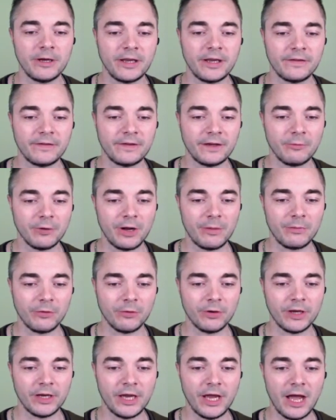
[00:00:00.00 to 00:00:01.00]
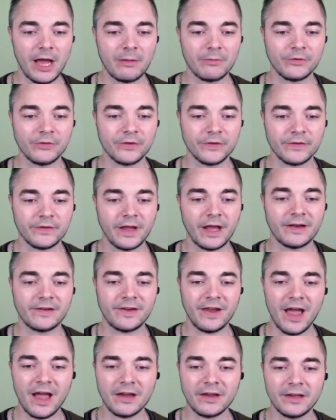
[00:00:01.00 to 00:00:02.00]
can see what I'm doing here. I'm just
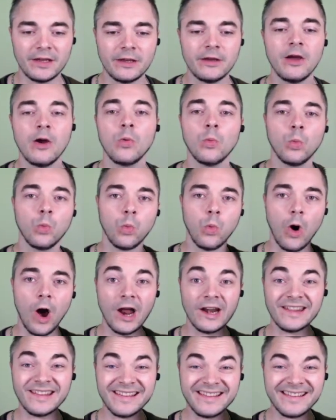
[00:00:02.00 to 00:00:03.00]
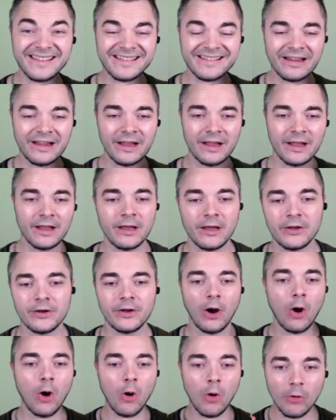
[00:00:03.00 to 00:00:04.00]
attacking once,
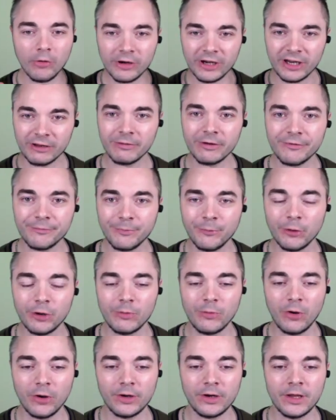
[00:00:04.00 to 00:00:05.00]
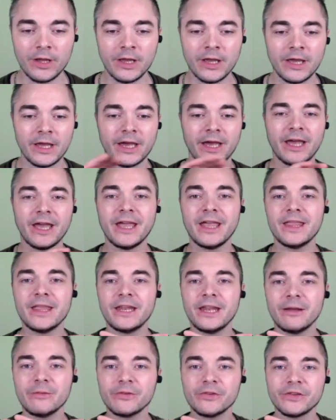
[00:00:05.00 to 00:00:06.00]
only with Bullmon, and
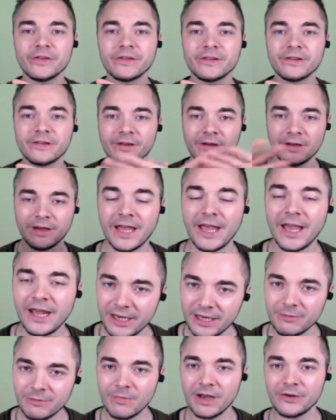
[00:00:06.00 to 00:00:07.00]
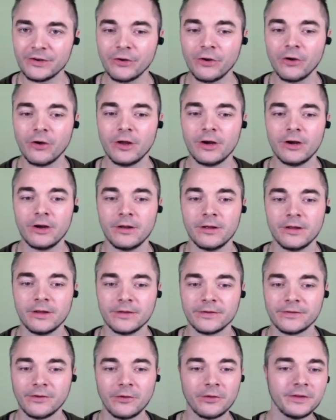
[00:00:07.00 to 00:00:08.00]
then I'm just ending my turn.
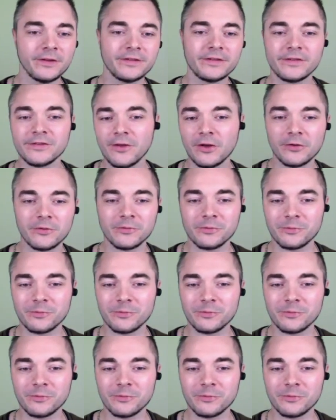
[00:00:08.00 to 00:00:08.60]
So this is not